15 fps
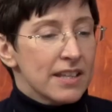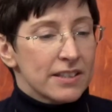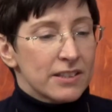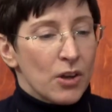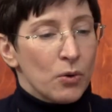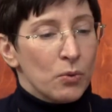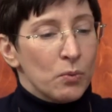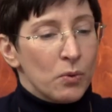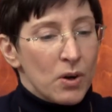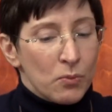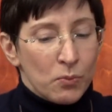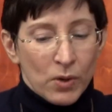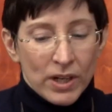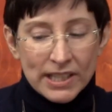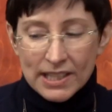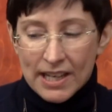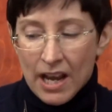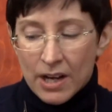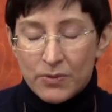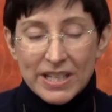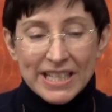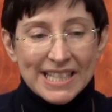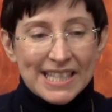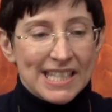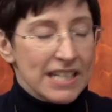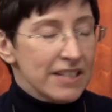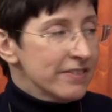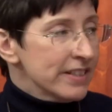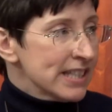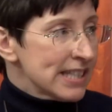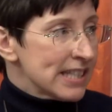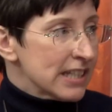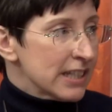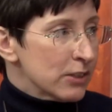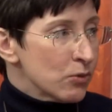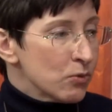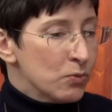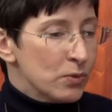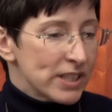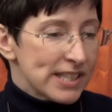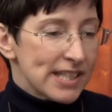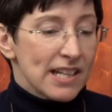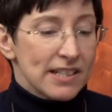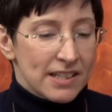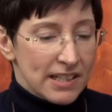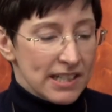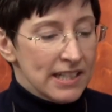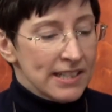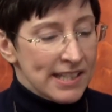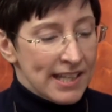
So what Irene Stephens did was she